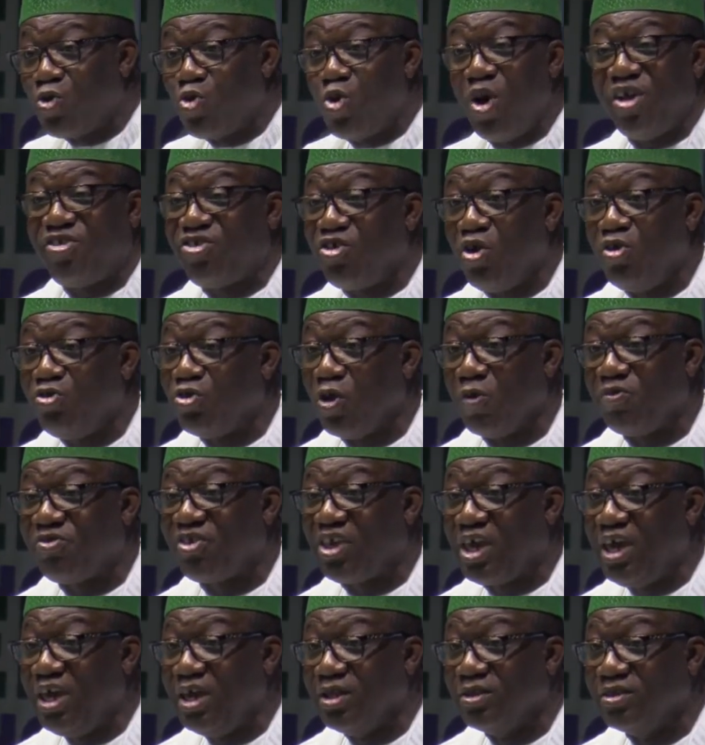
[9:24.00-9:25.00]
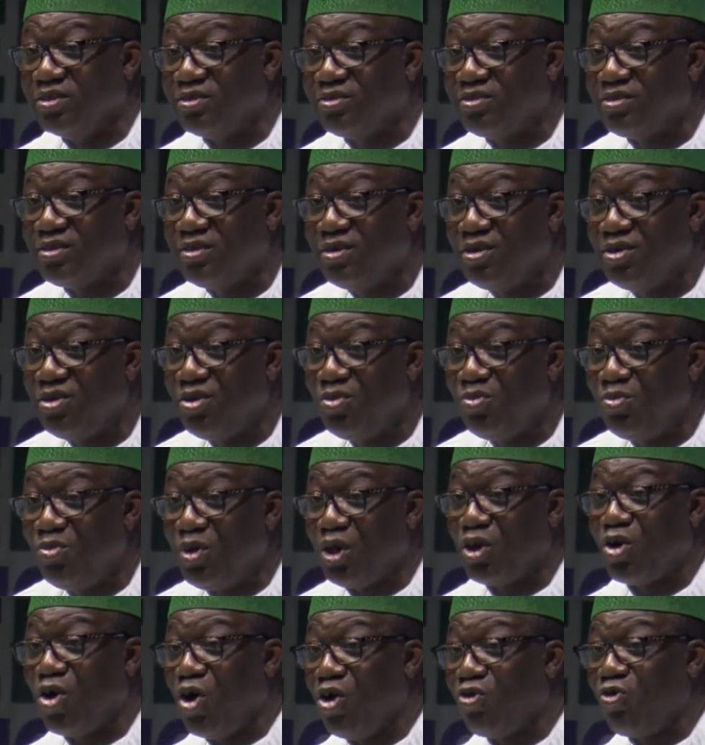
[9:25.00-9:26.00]
questions of skills,
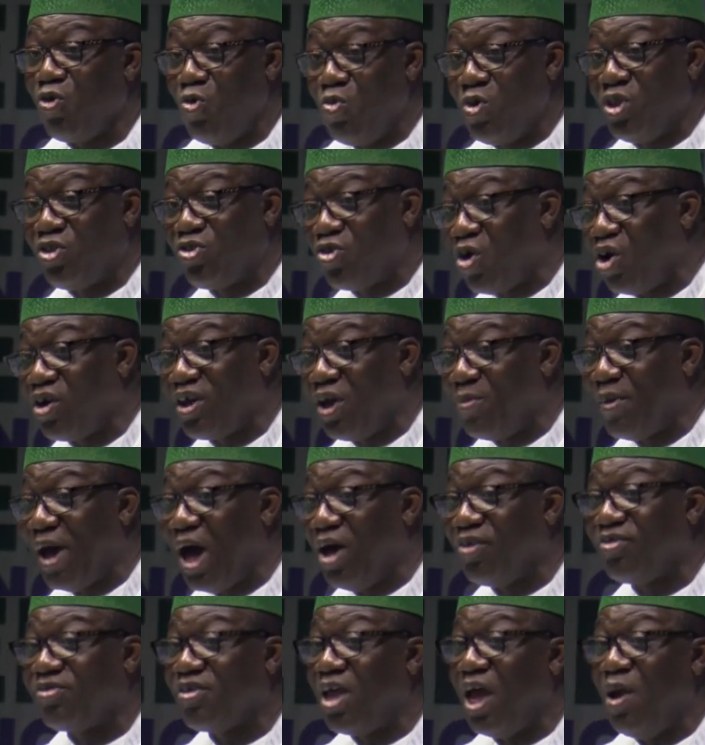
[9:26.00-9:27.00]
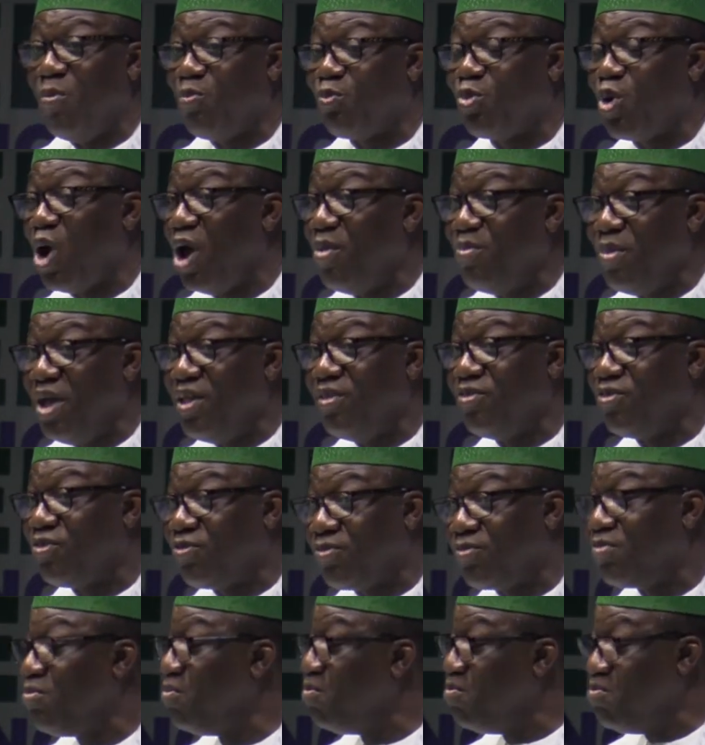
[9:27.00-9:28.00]
because we talk about
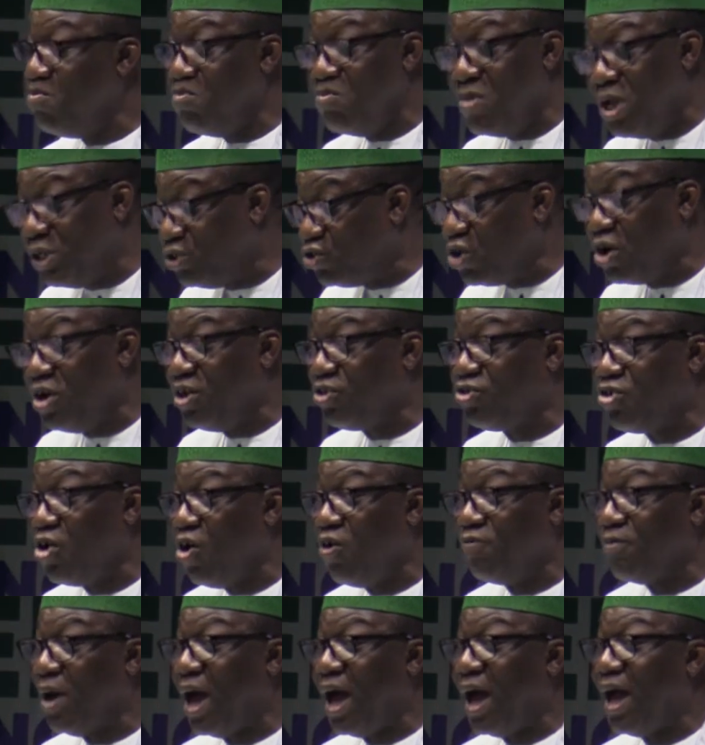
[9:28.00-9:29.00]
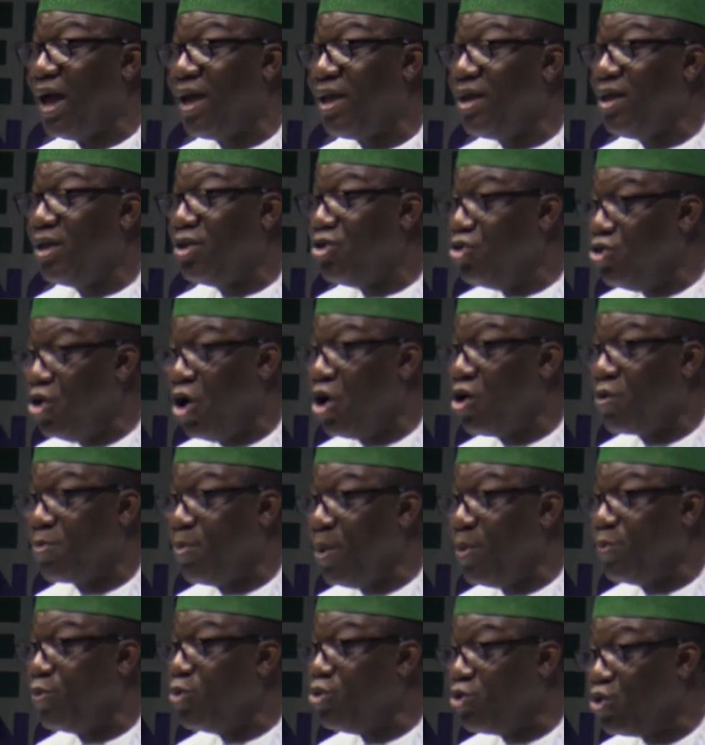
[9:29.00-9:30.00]
employment, majority of our young
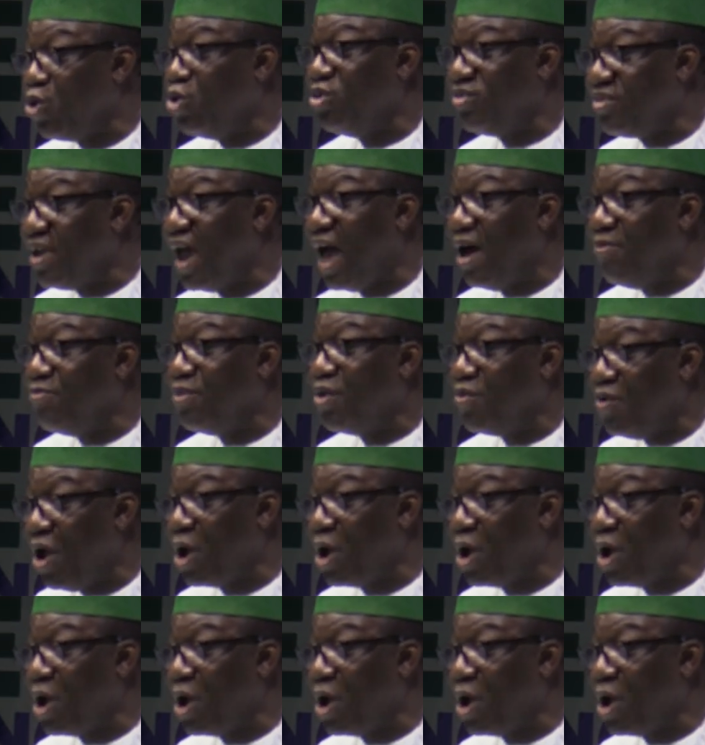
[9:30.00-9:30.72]
people don't have the